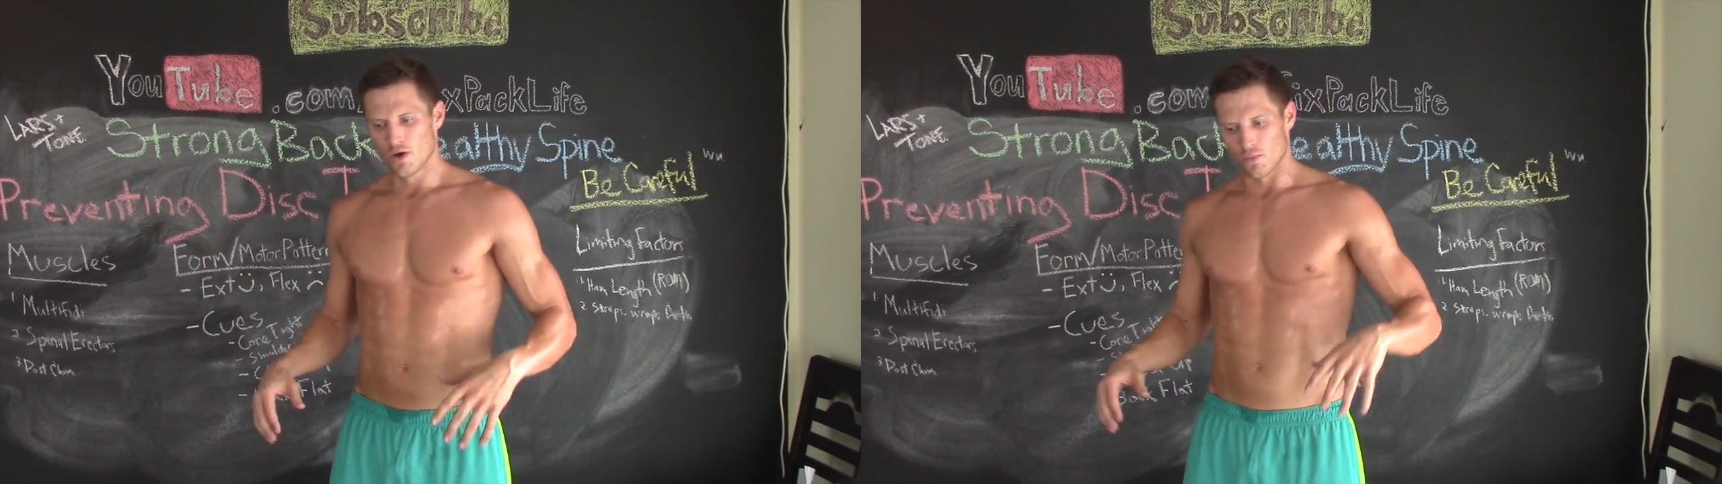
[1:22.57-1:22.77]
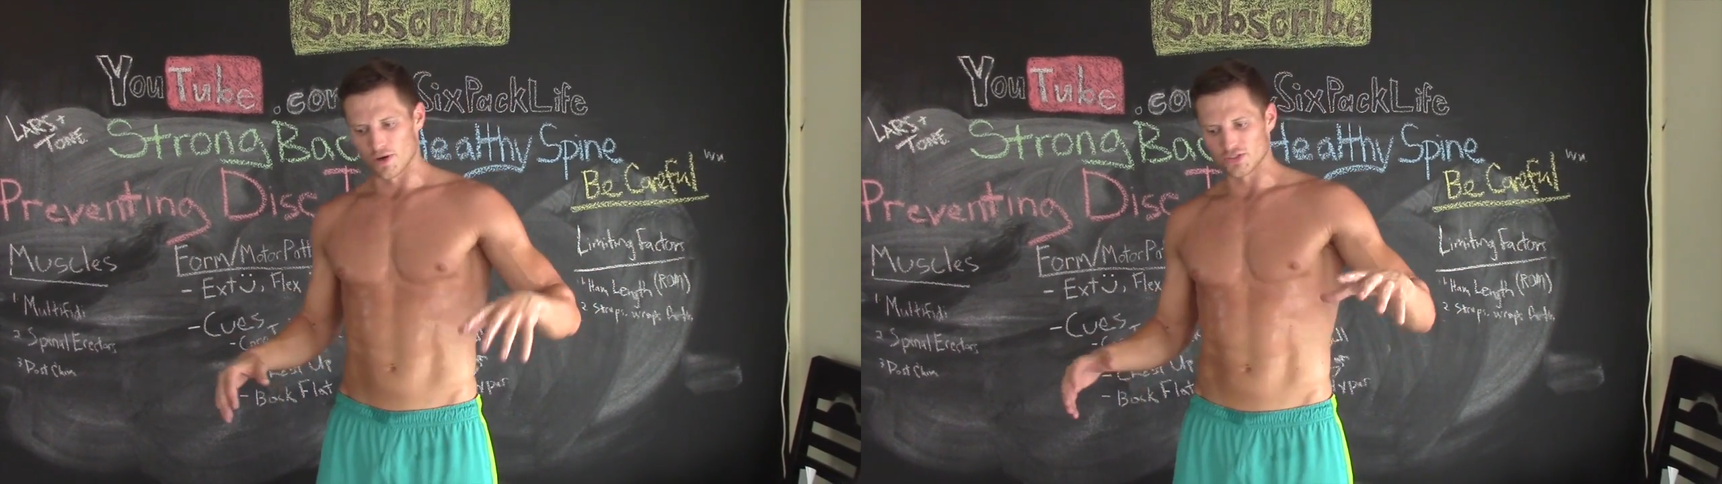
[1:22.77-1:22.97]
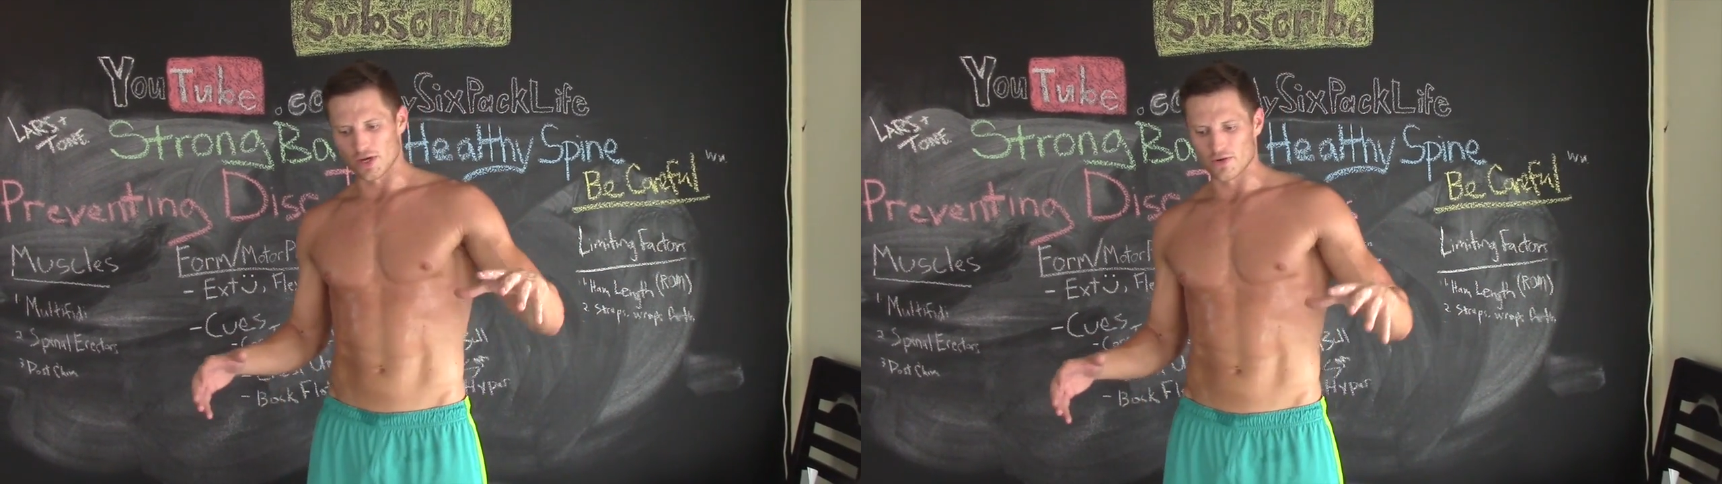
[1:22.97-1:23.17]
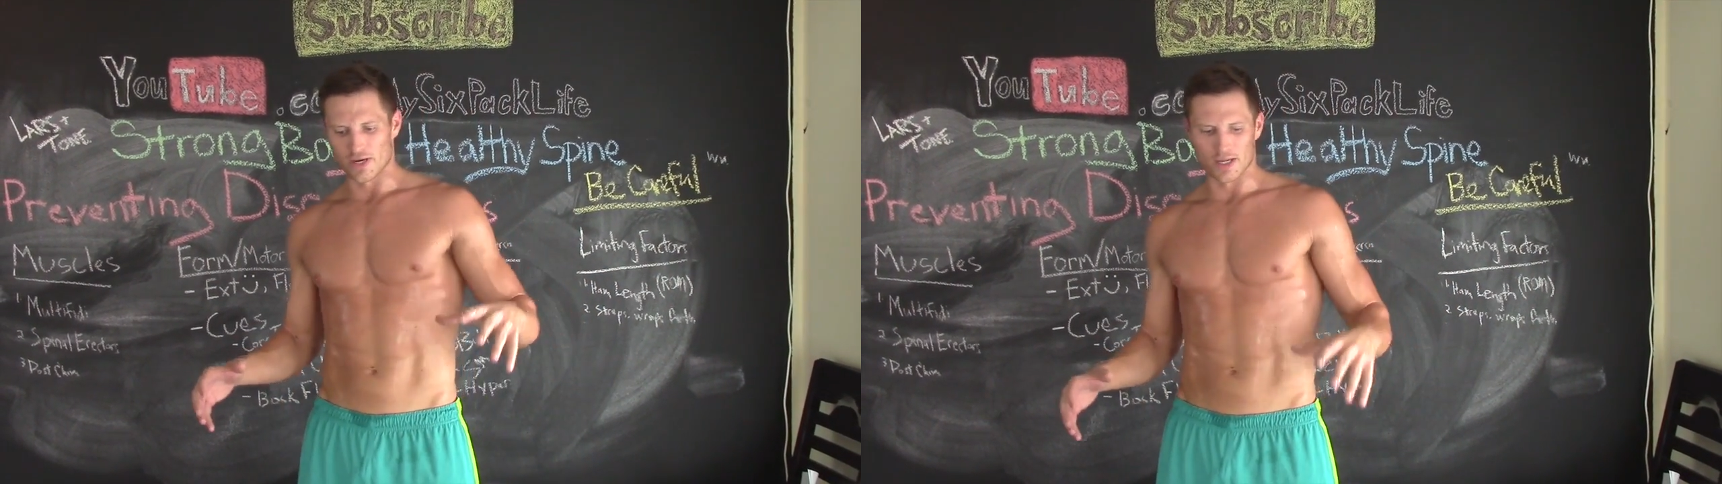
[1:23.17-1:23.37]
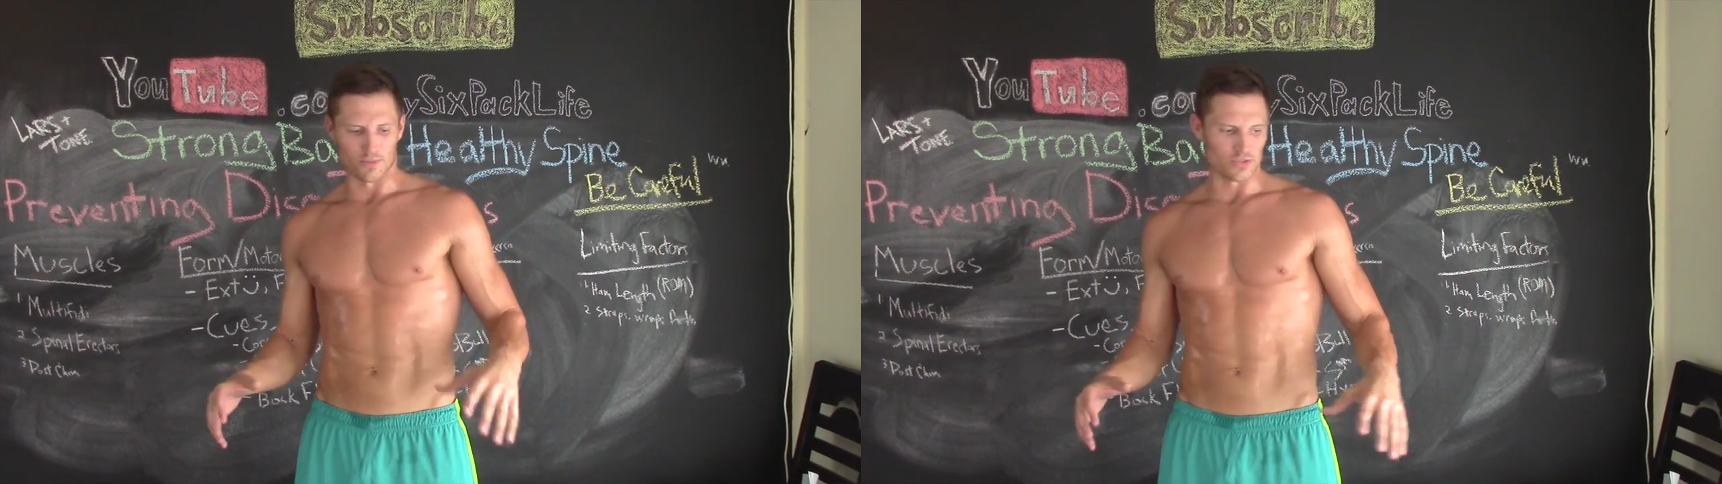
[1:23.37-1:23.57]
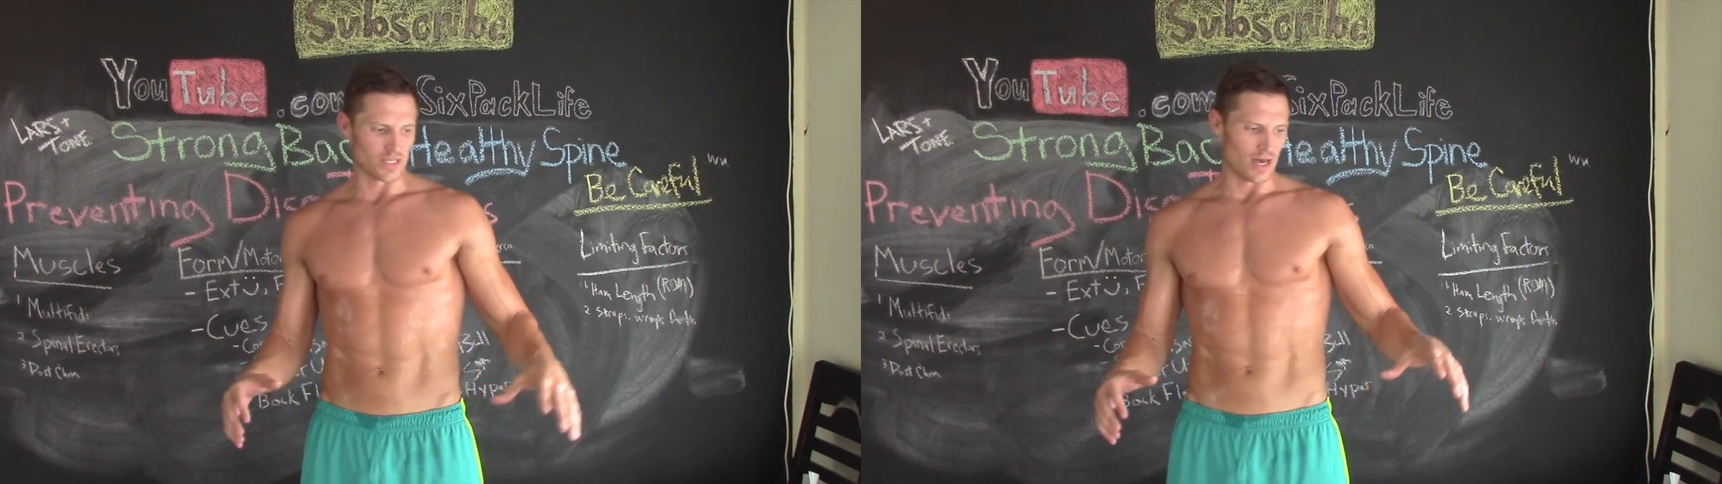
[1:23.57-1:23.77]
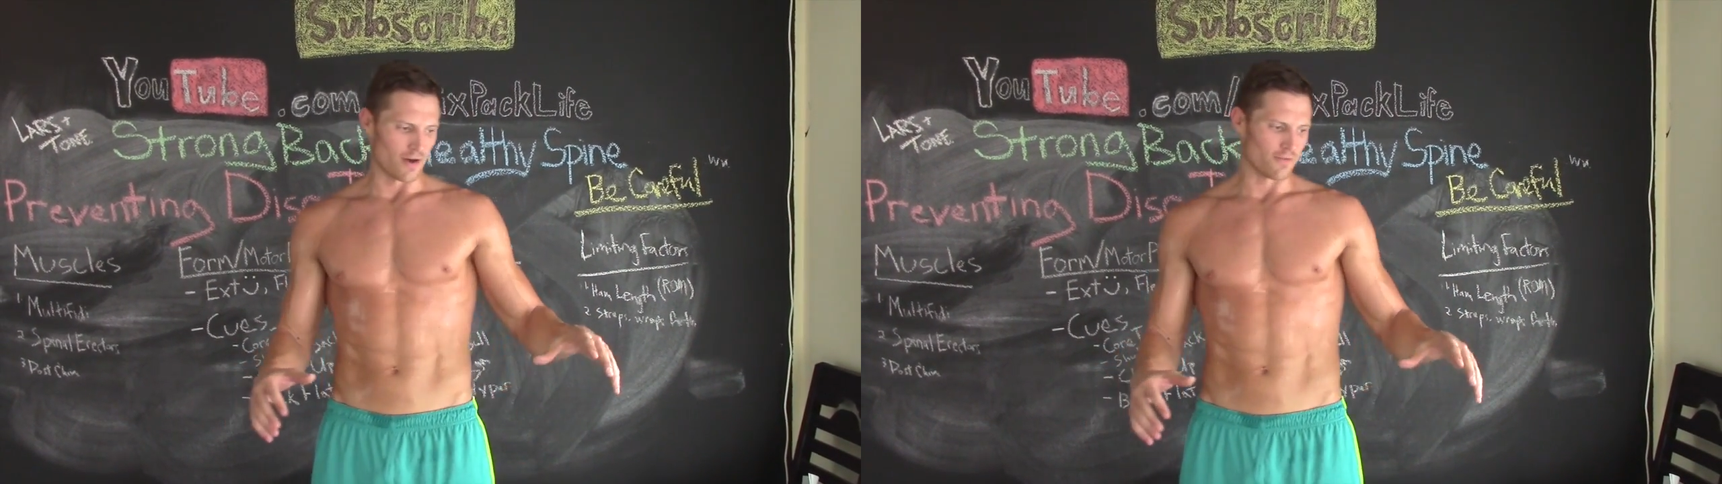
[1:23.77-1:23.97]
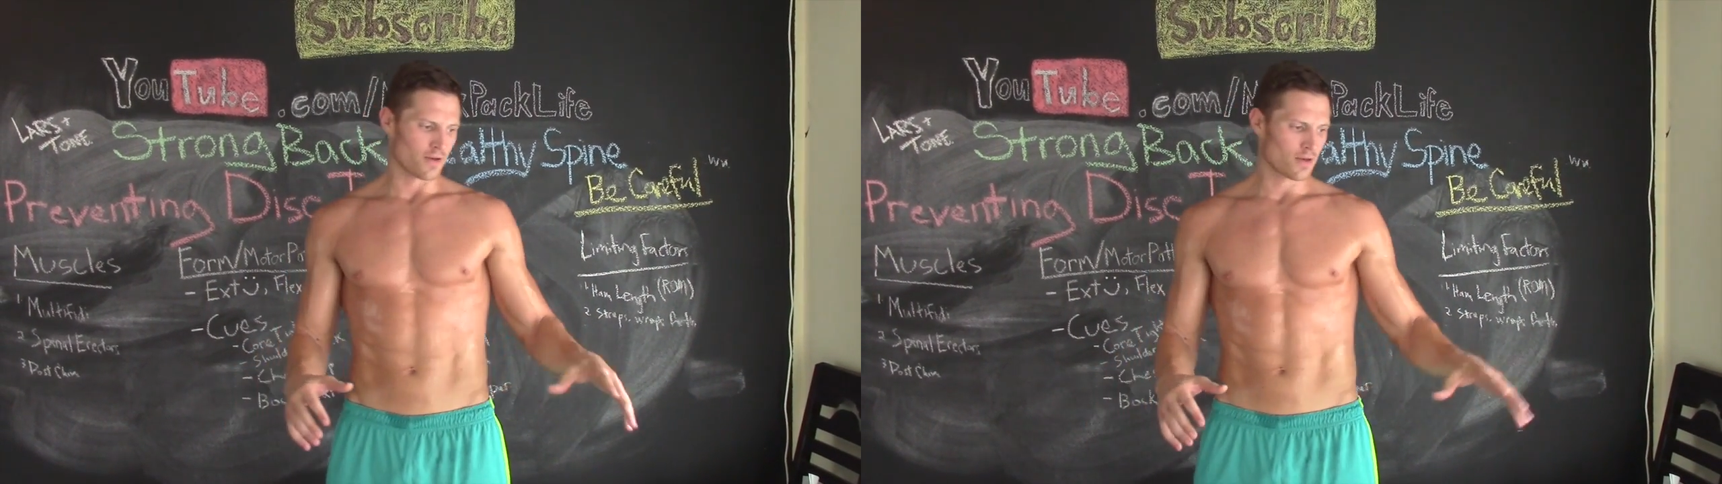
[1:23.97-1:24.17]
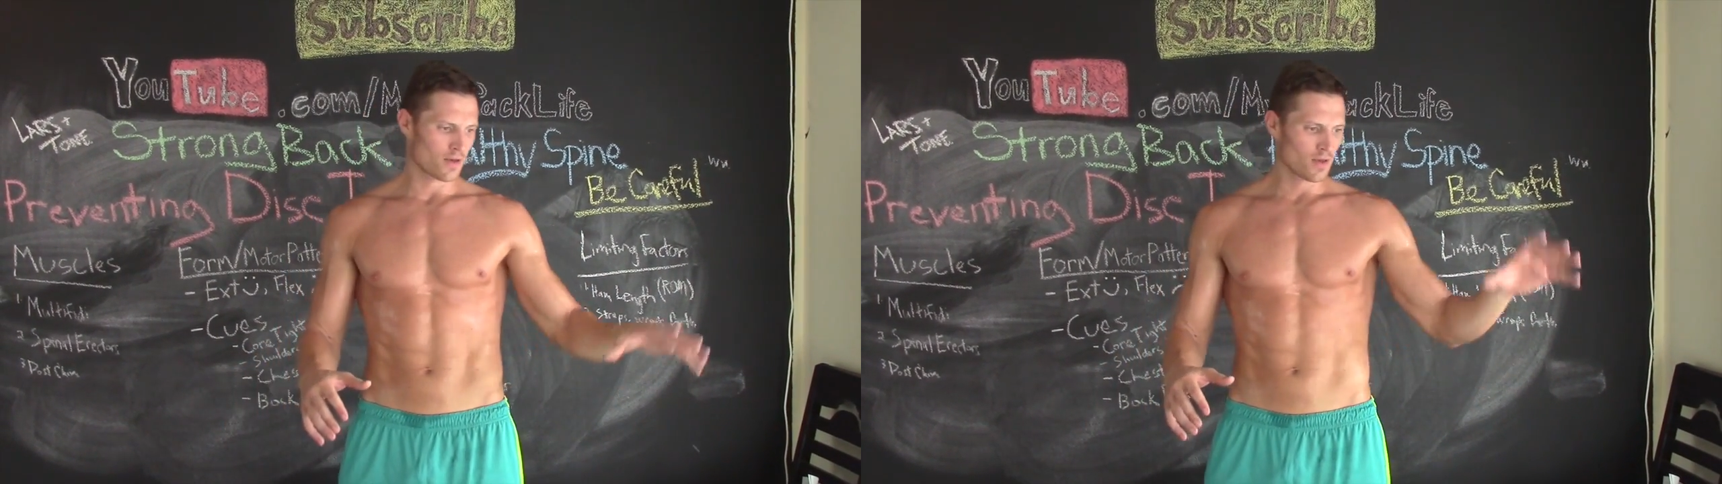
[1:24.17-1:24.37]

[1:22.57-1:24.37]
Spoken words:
Whereas other animals have